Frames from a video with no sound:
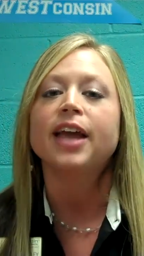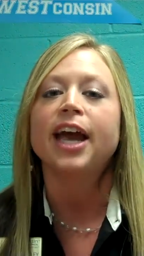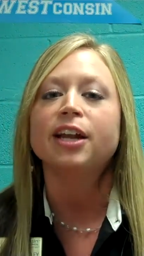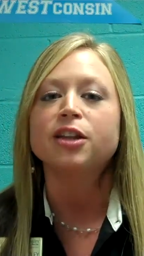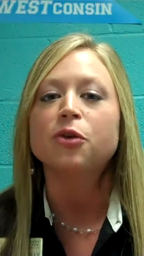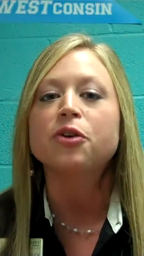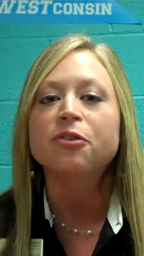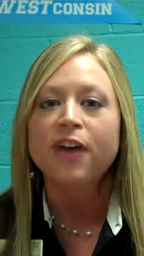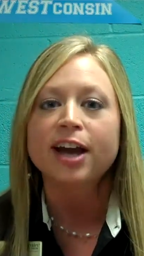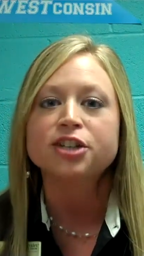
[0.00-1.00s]
at a local
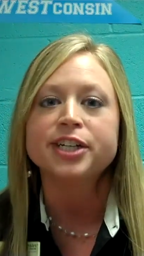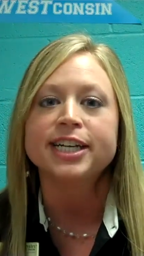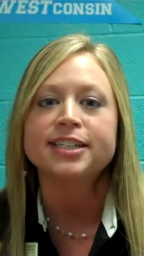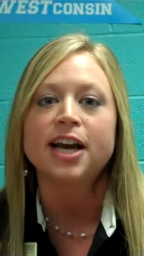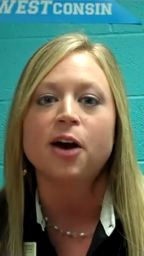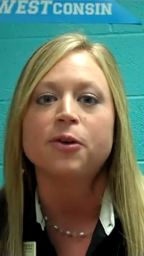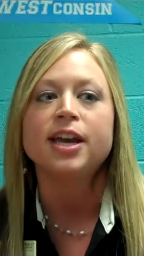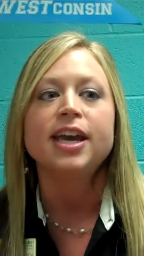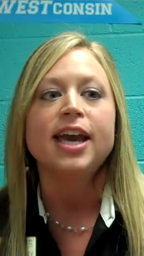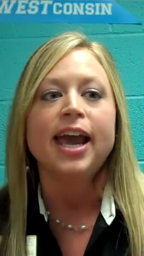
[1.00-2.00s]
factory in town.
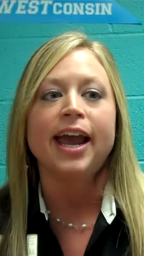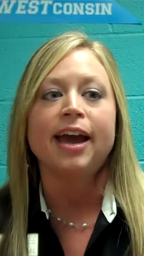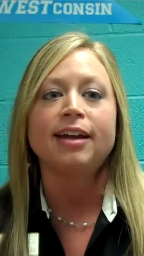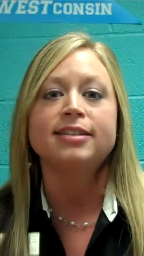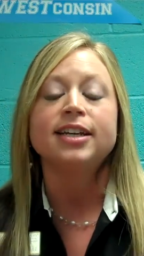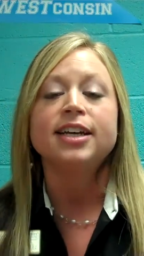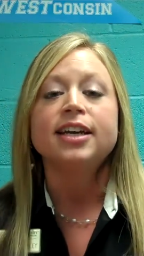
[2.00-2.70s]
And